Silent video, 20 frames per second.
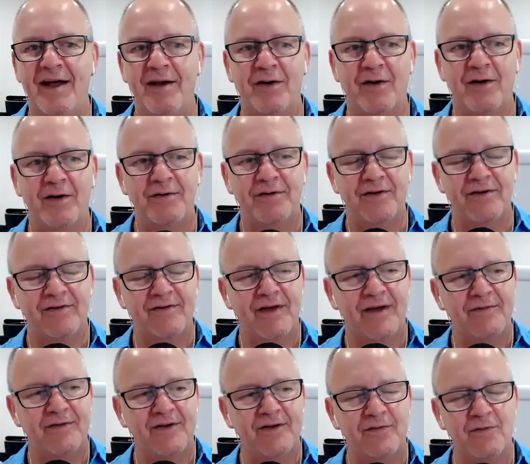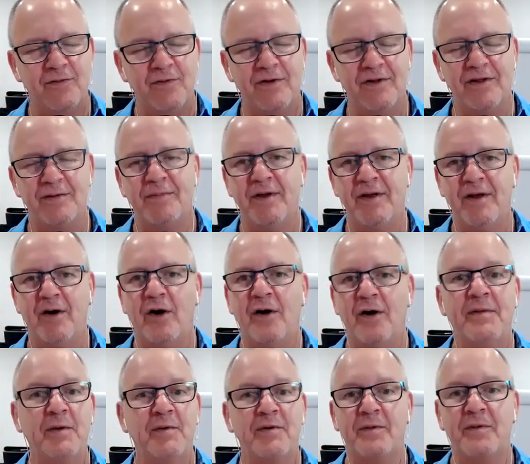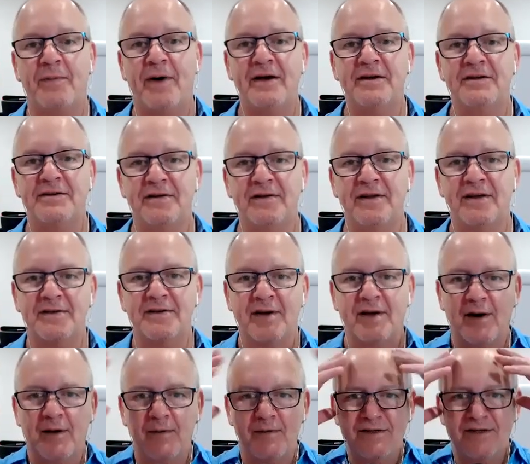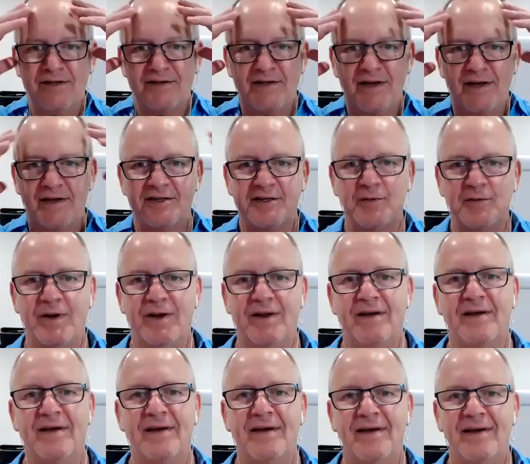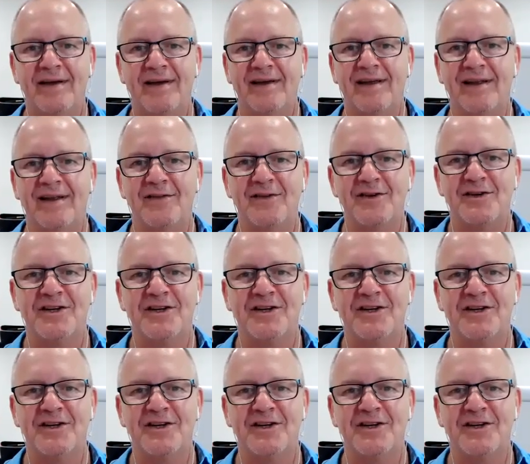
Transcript: And I would just have these really, I'd be with the patient. Next thing I would just start sweating, getting